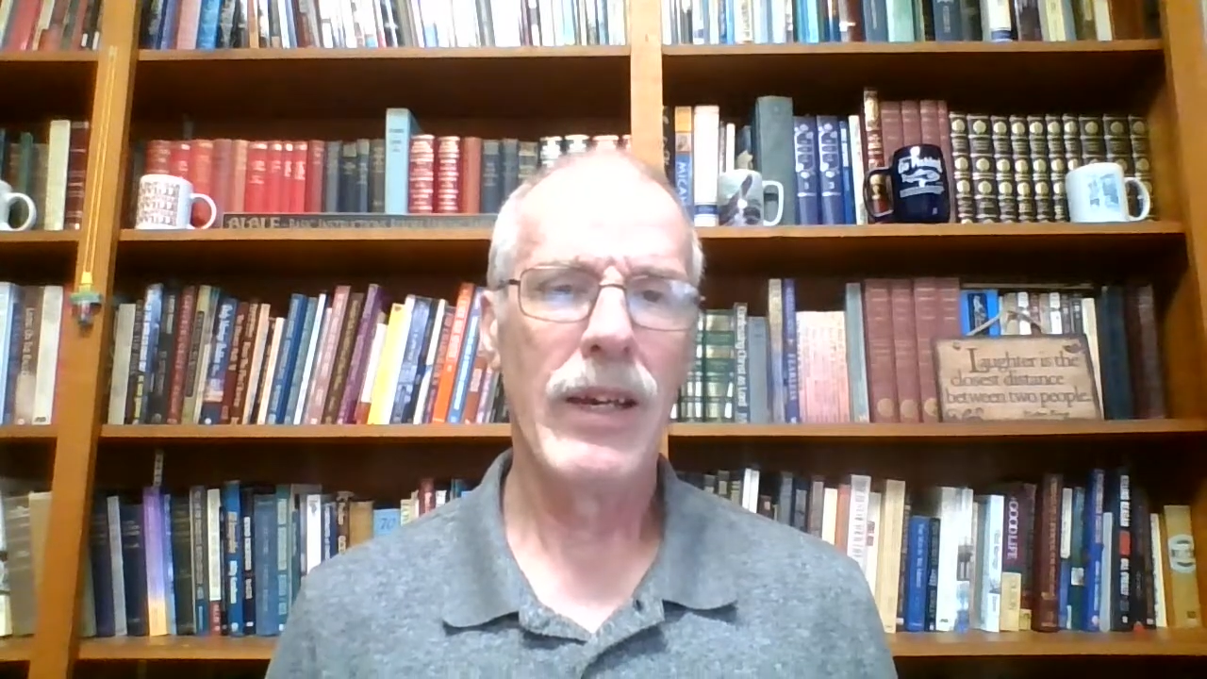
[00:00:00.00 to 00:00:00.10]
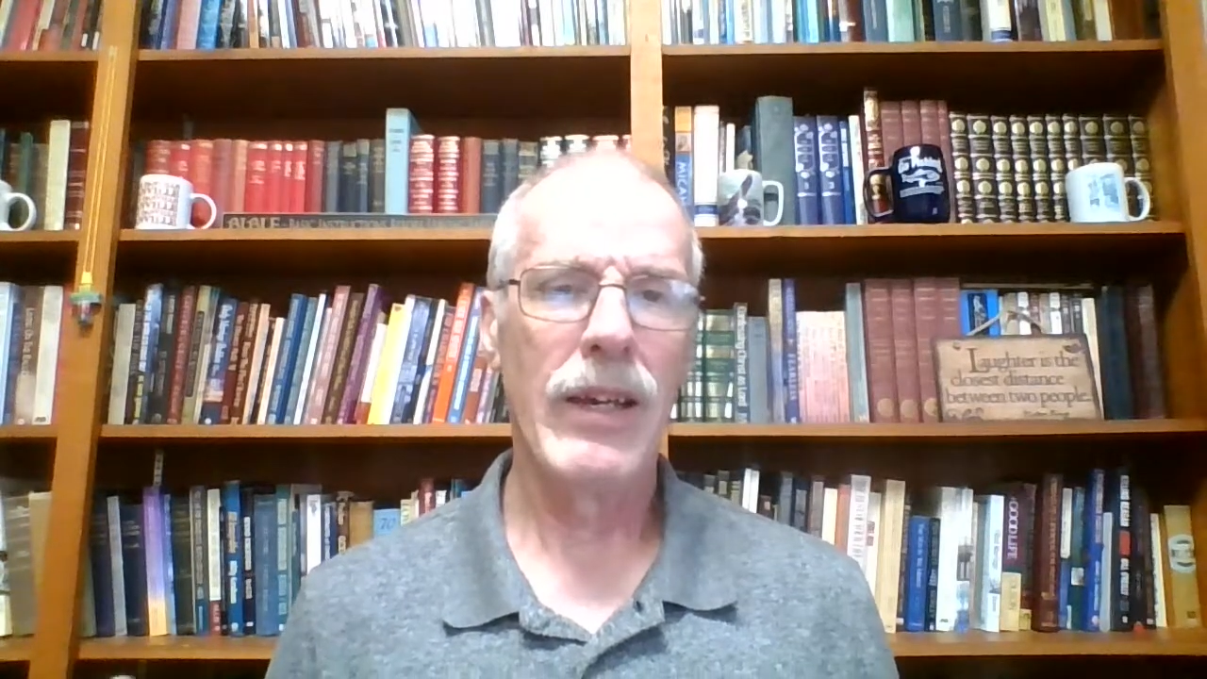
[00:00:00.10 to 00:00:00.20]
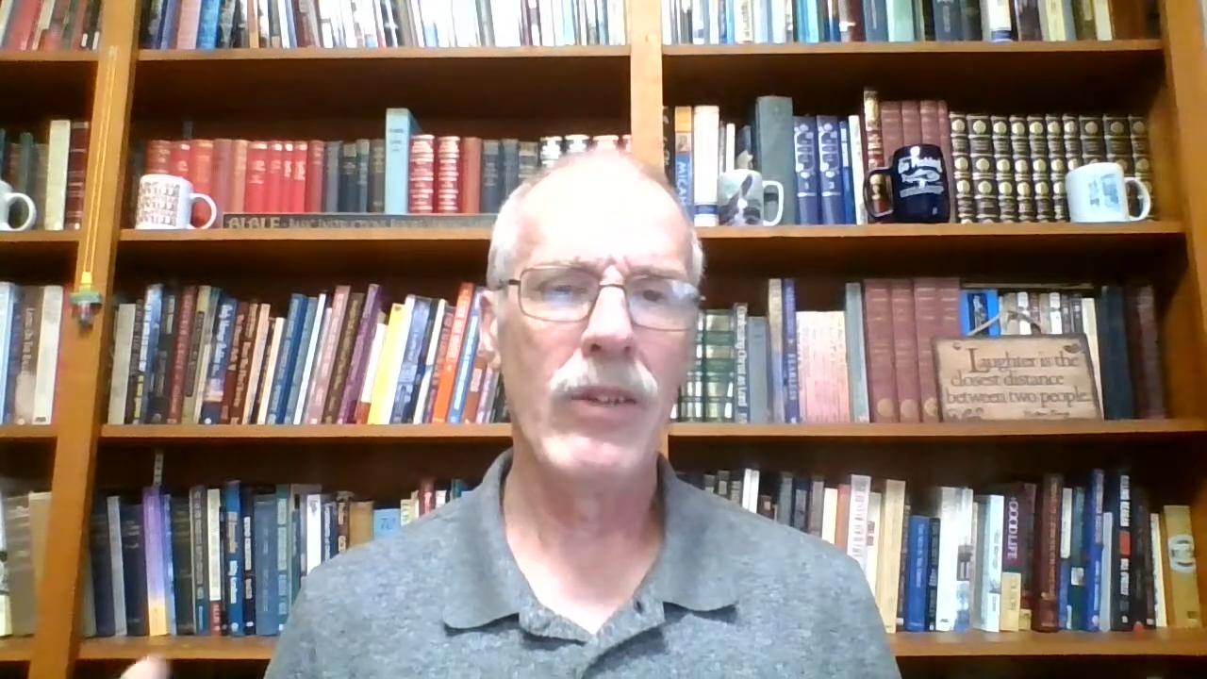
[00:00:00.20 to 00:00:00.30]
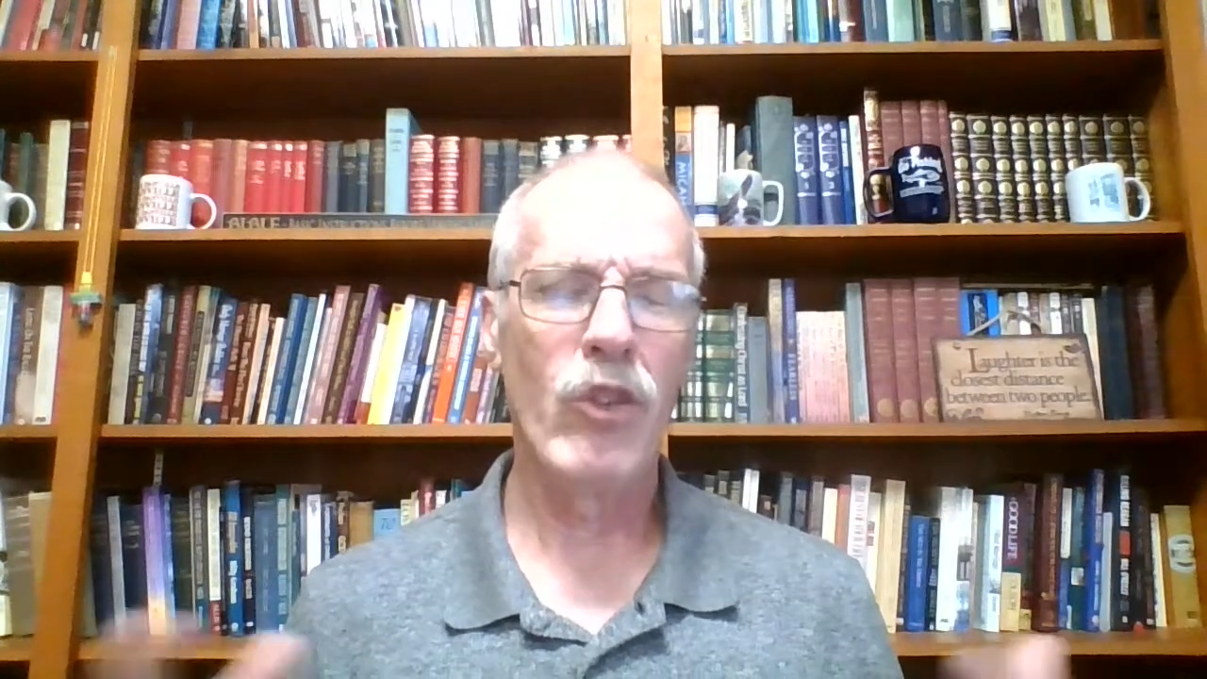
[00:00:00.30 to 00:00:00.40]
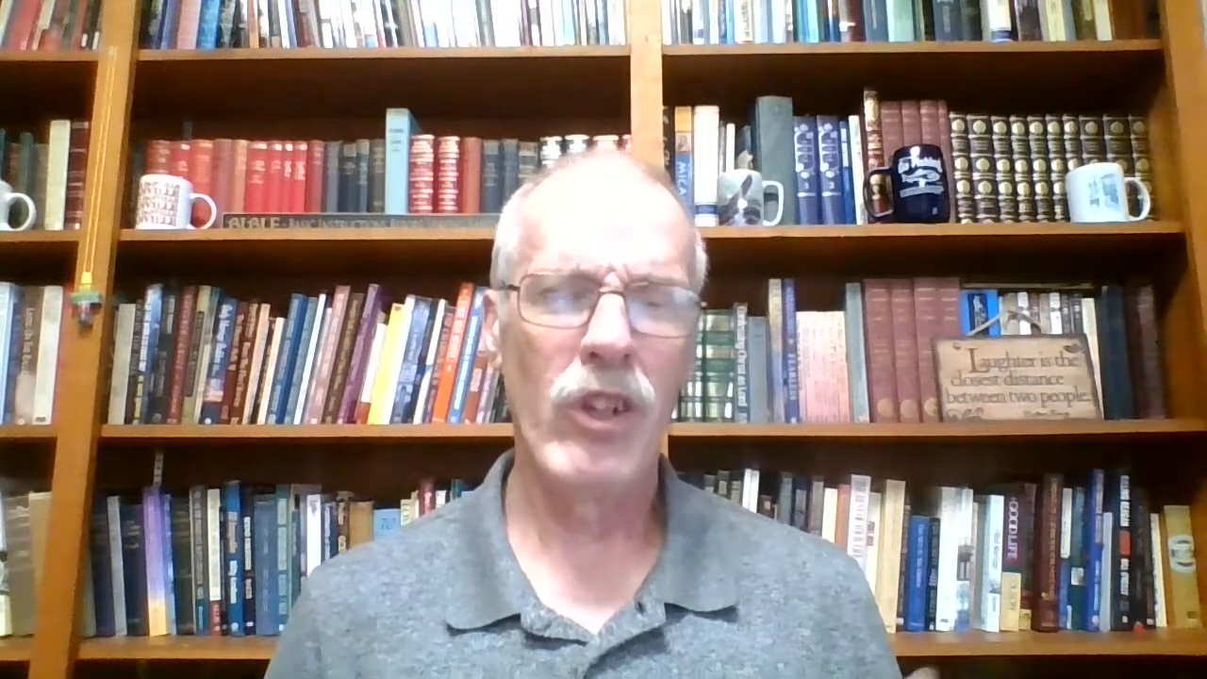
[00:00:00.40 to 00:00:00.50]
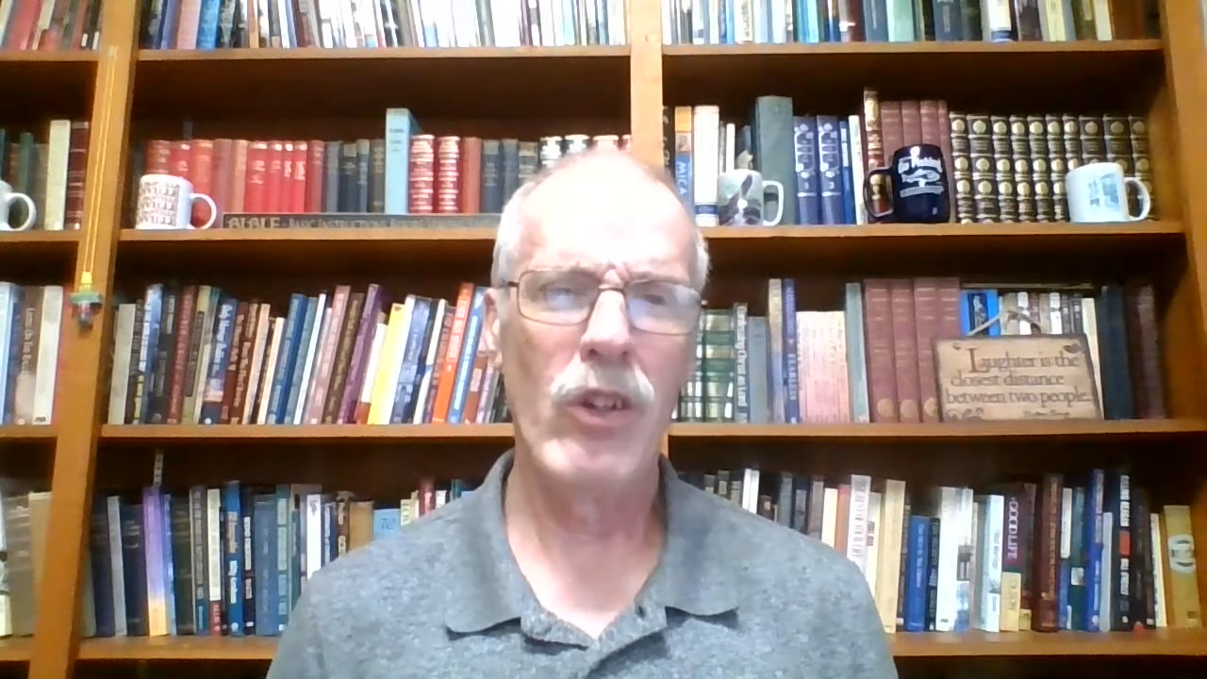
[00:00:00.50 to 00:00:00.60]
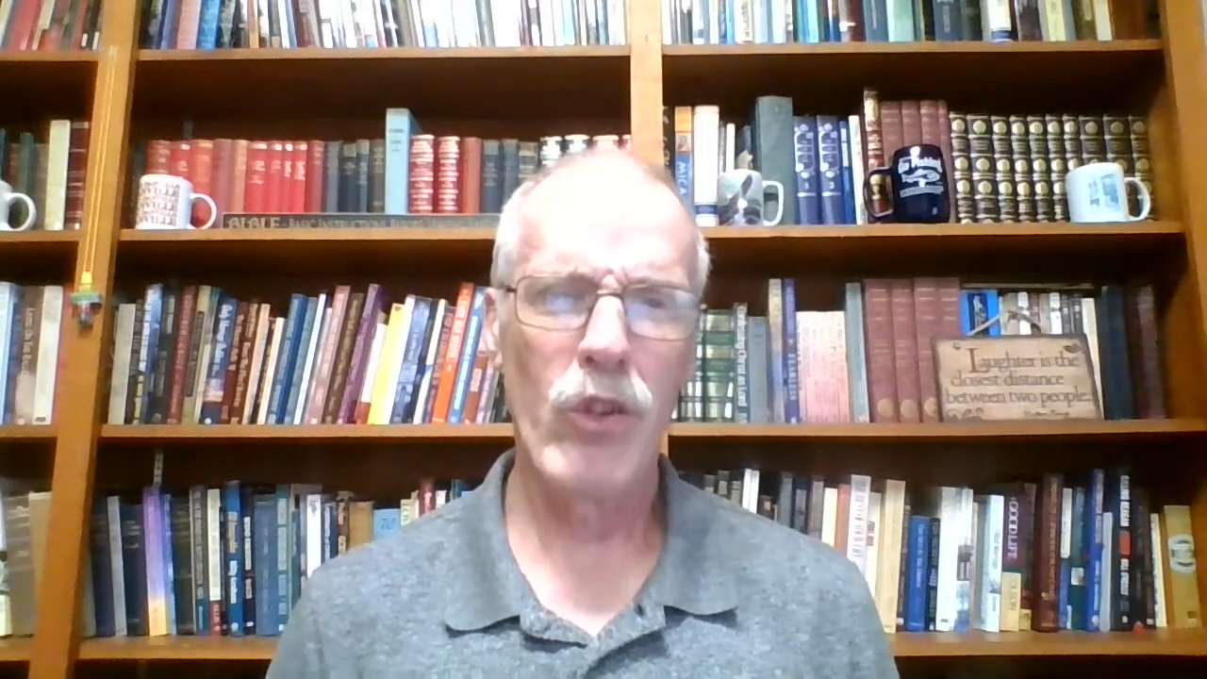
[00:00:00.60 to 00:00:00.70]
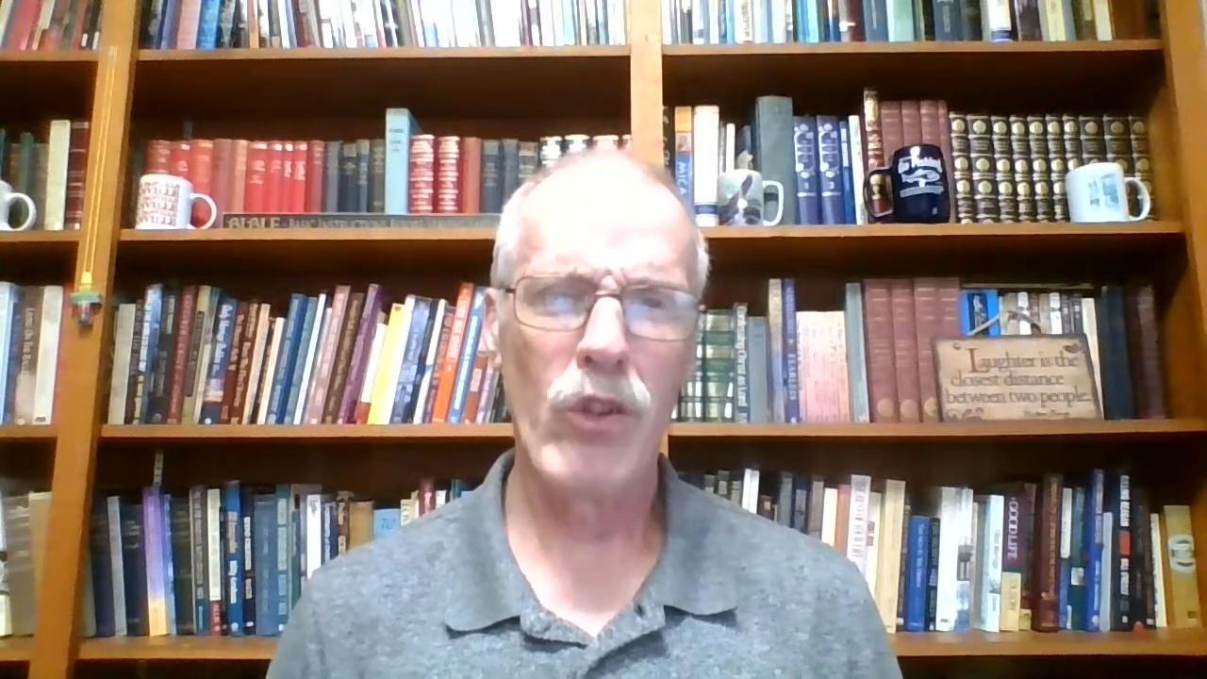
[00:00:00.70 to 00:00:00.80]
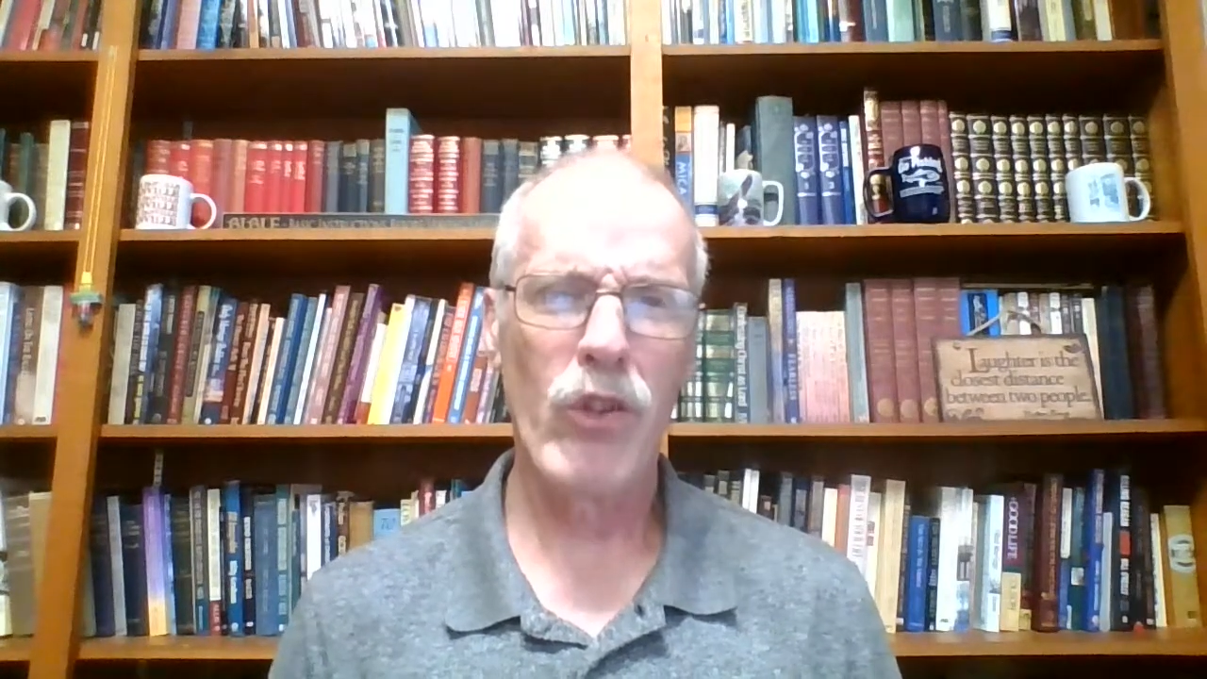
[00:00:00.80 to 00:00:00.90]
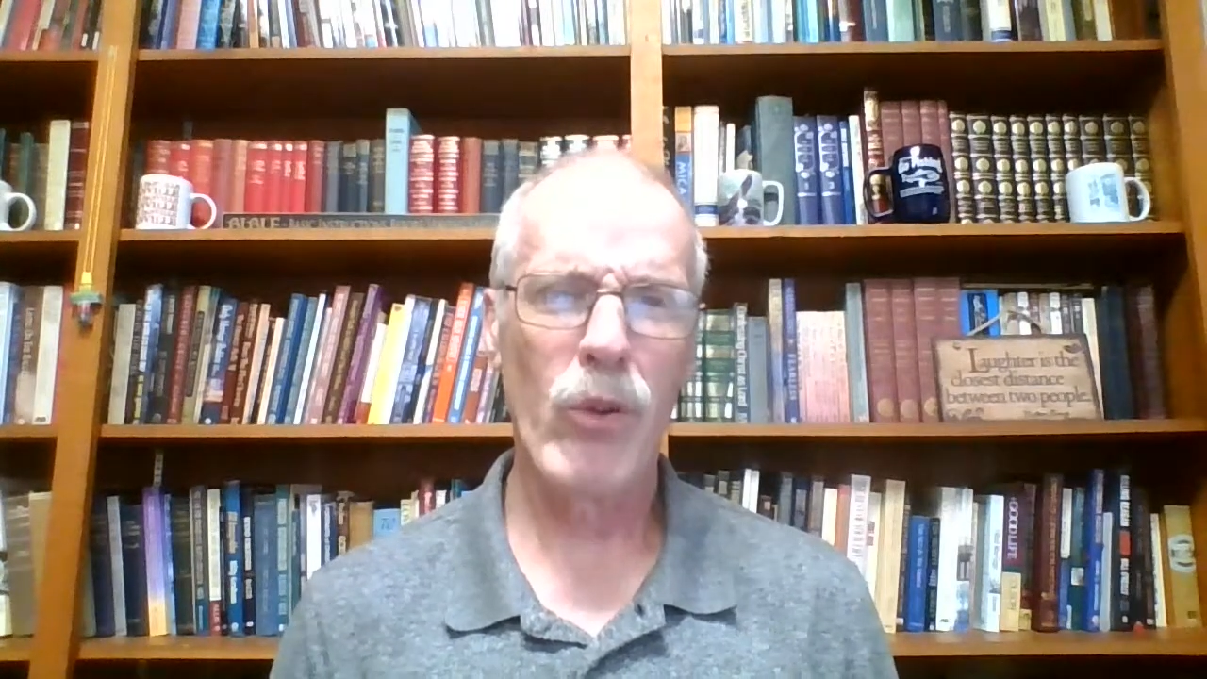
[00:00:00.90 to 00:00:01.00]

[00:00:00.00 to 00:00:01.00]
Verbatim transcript: And Jesus